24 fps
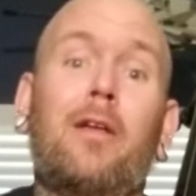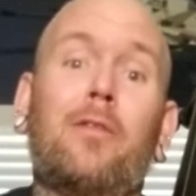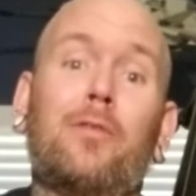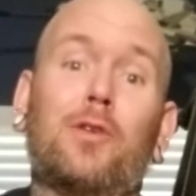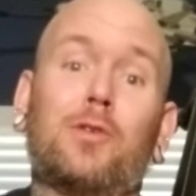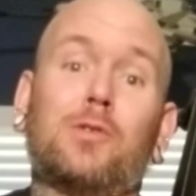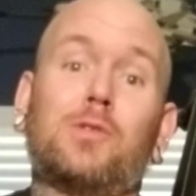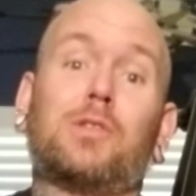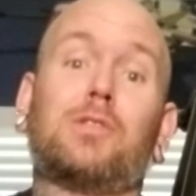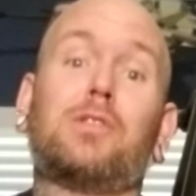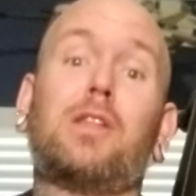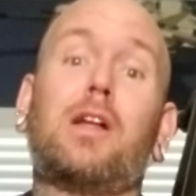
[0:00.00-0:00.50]

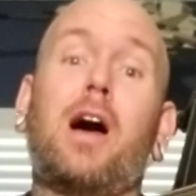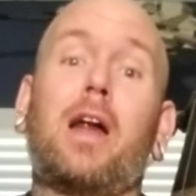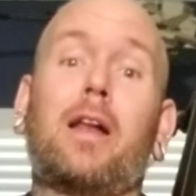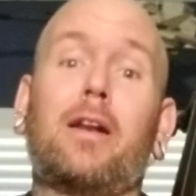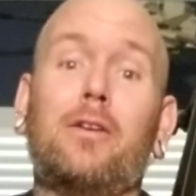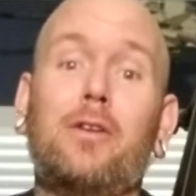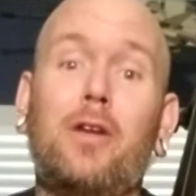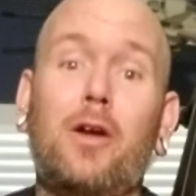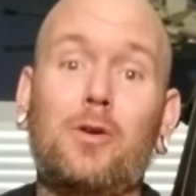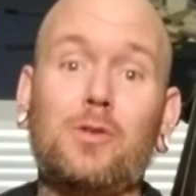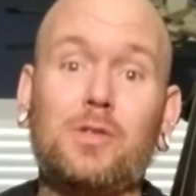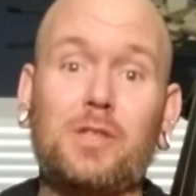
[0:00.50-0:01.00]
those lot
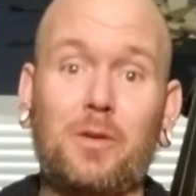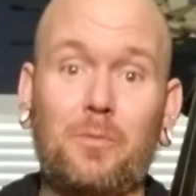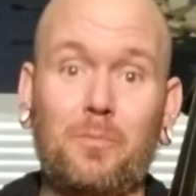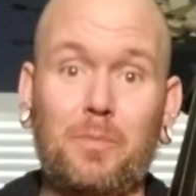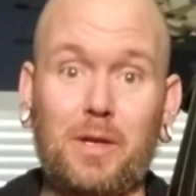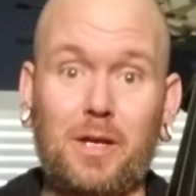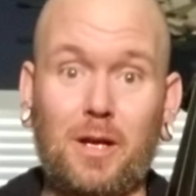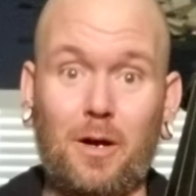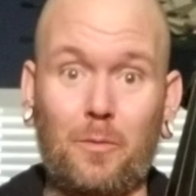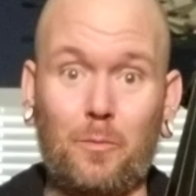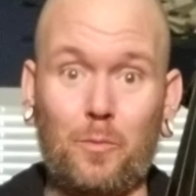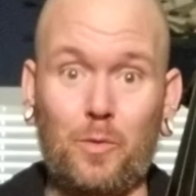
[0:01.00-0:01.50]
of notes can
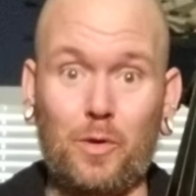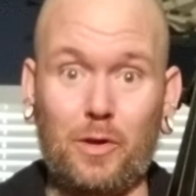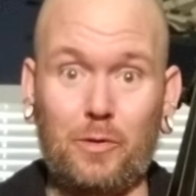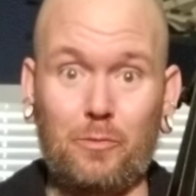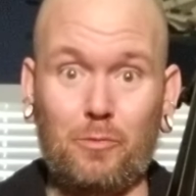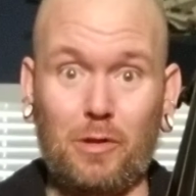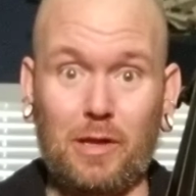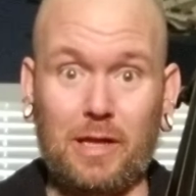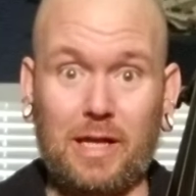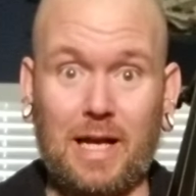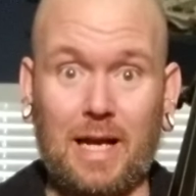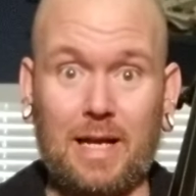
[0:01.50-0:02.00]
become
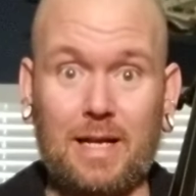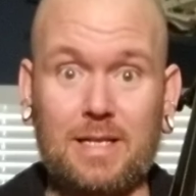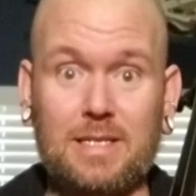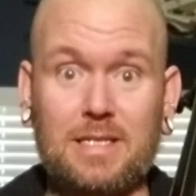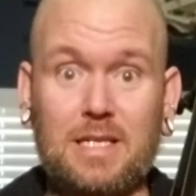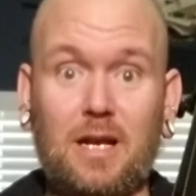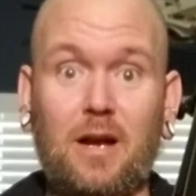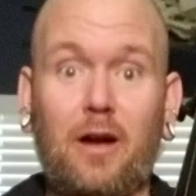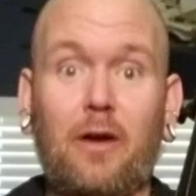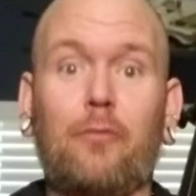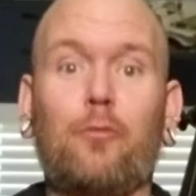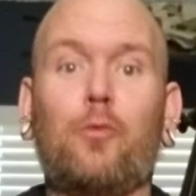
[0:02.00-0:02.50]
really kind of
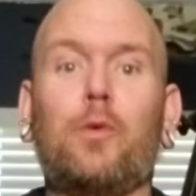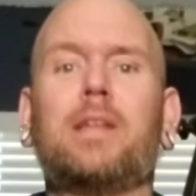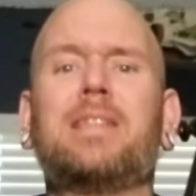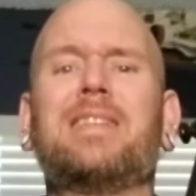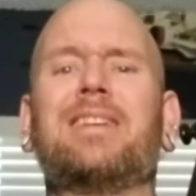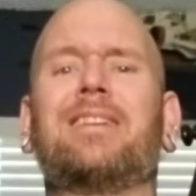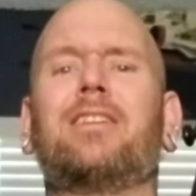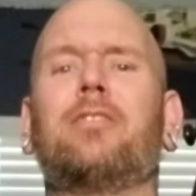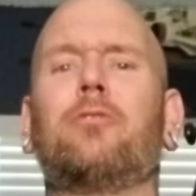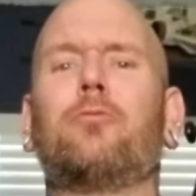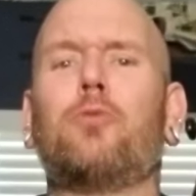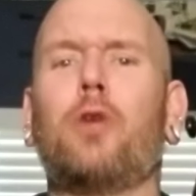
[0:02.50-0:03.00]
tough. We
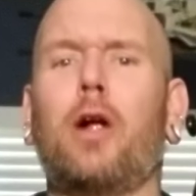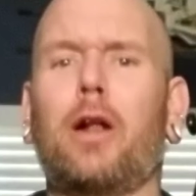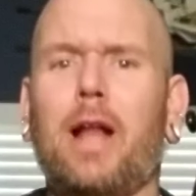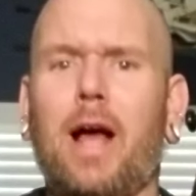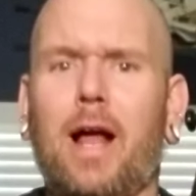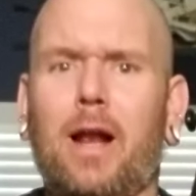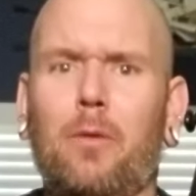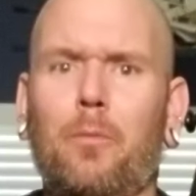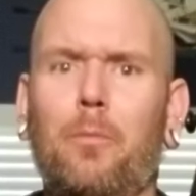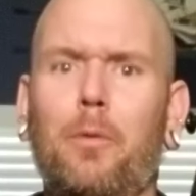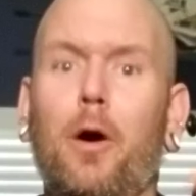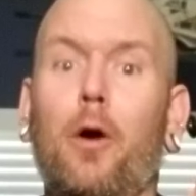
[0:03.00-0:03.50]
tend to run
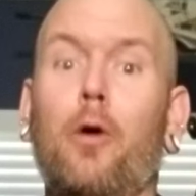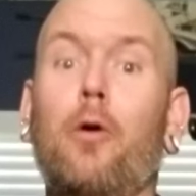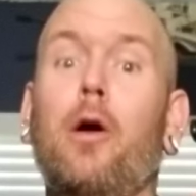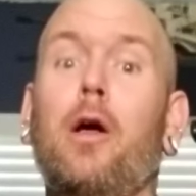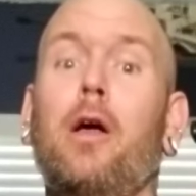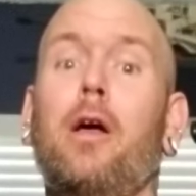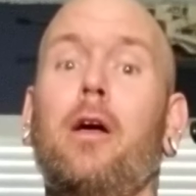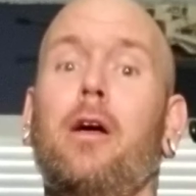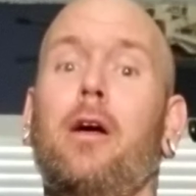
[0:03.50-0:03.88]
out of bow.